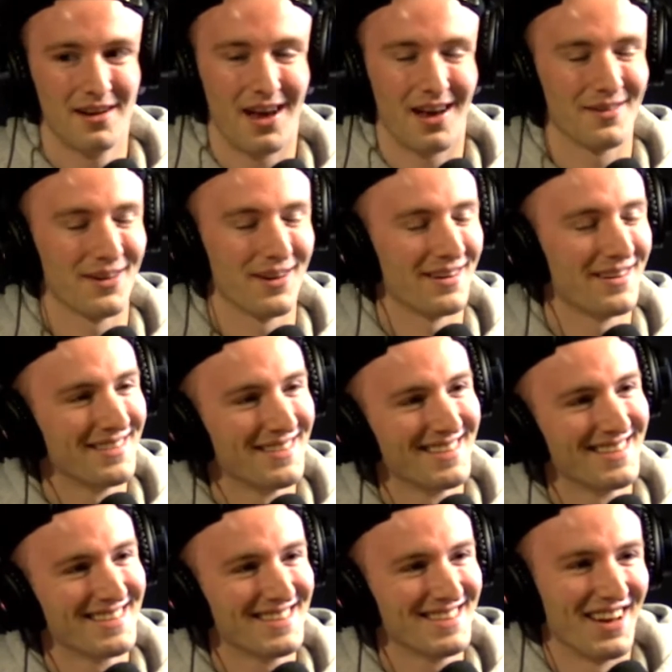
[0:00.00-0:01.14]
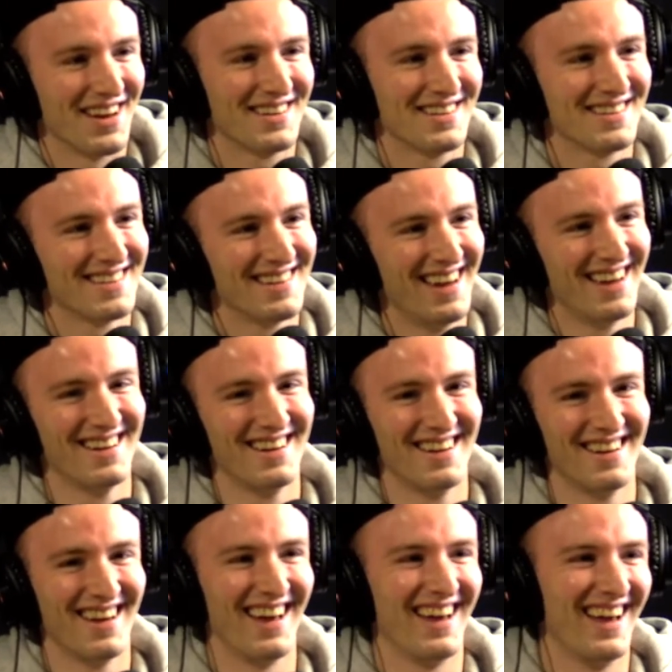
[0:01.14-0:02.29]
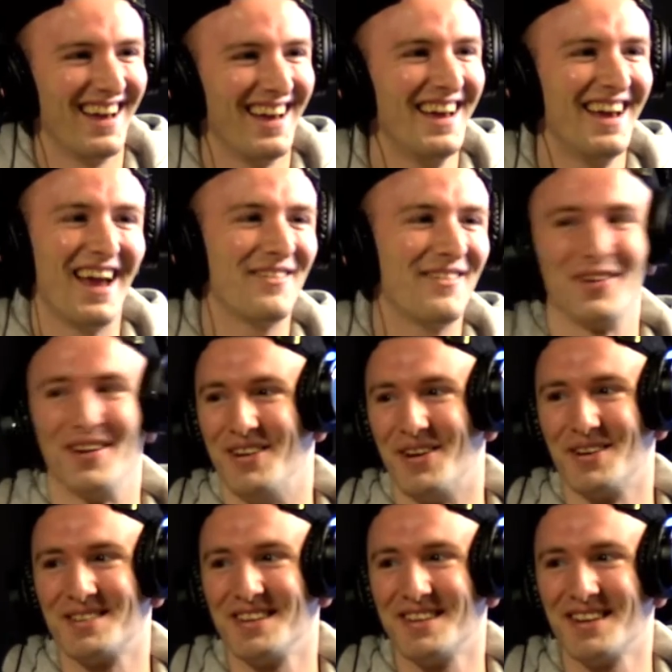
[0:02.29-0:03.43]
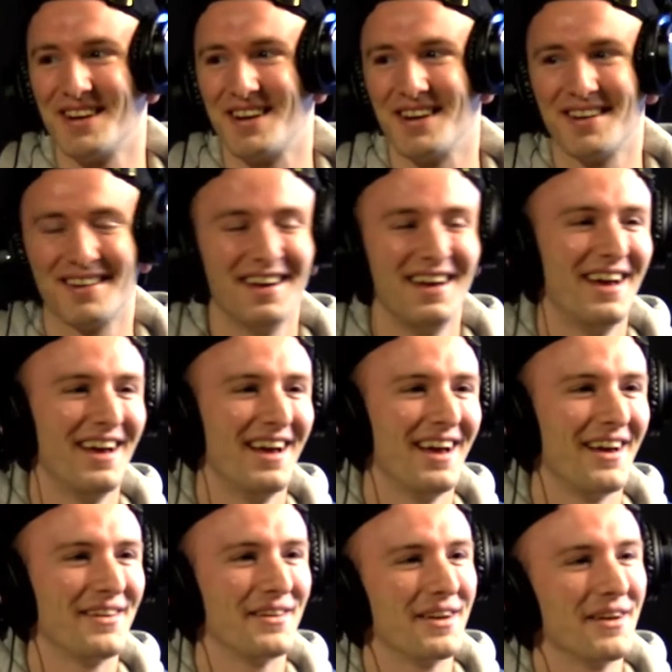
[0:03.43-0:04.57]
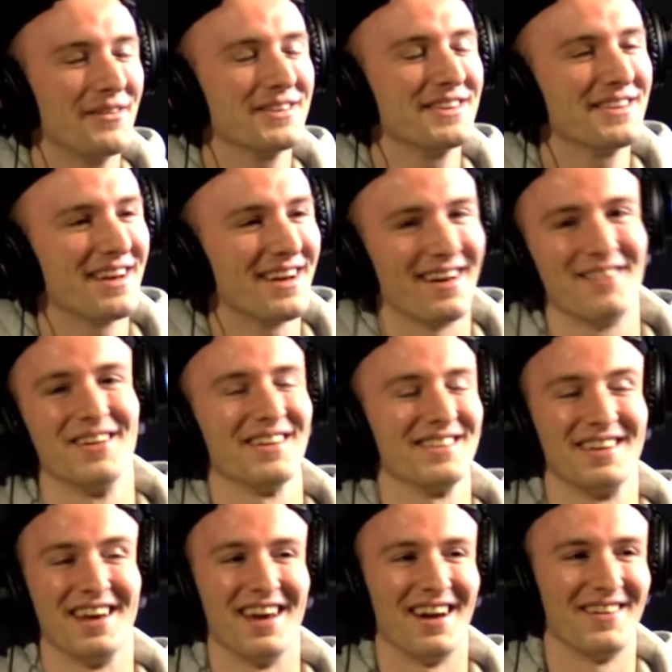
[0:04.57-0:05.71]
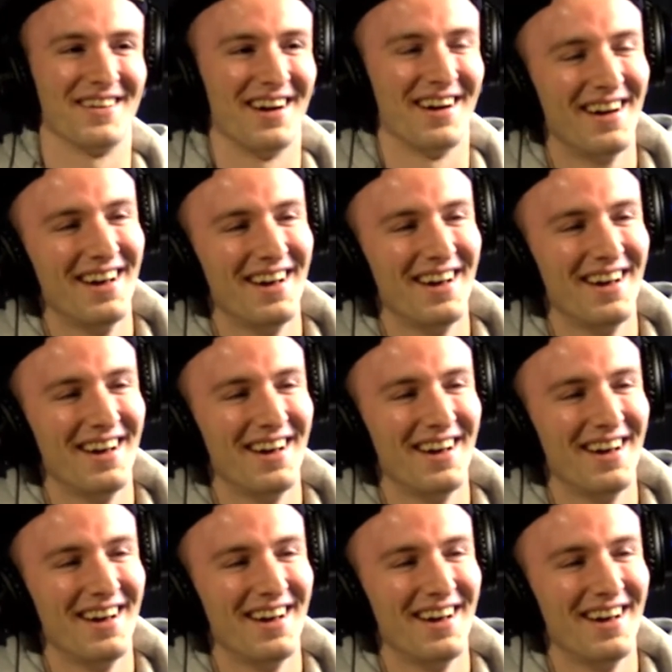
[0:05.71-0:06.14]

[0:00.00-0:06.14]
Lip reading: Yeah, whatever. It's too late. Everyone knows. You ever see that? I'm gonna say it. I don't care.